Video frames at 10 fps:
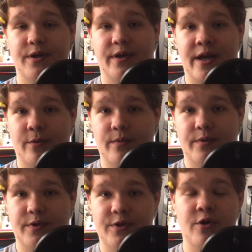Now
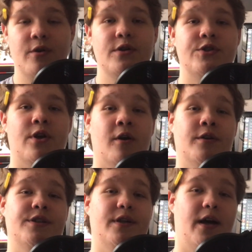you're in
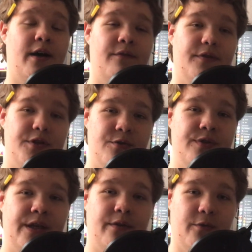charge of
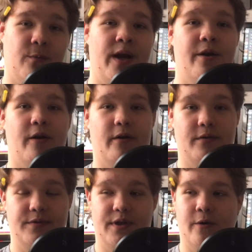using the
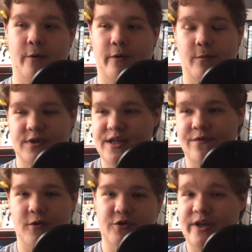radar or
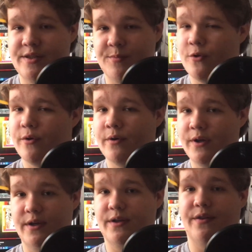receiver
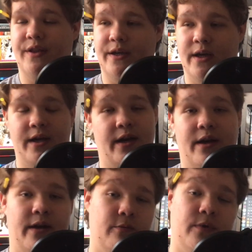transmitter thing. I
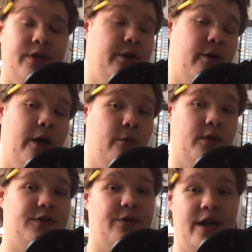don't really know how it
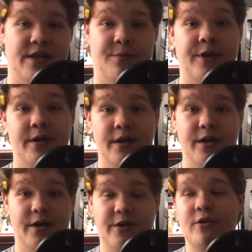works, don't ask me.
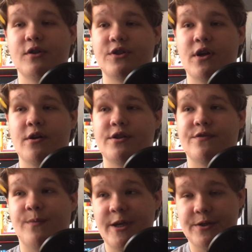You're in
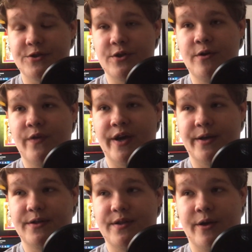charge of making sure
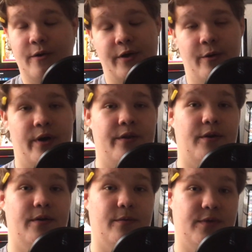that there are no
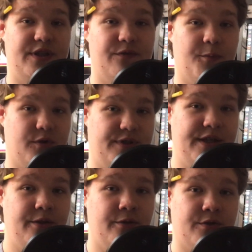other receivable
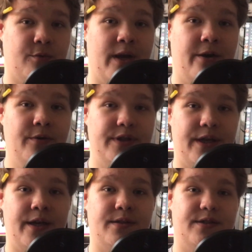signals around
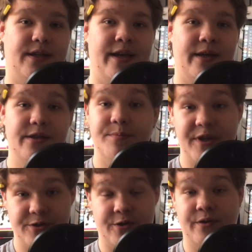and scanning to
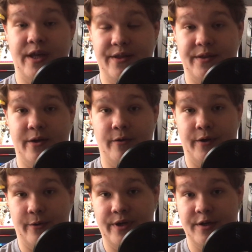make sure that there
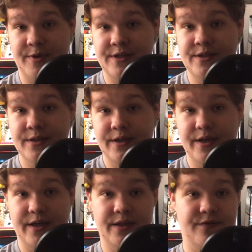are no enemies
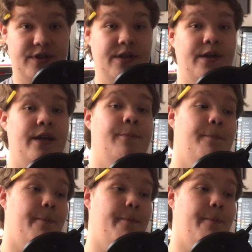in the vicinity.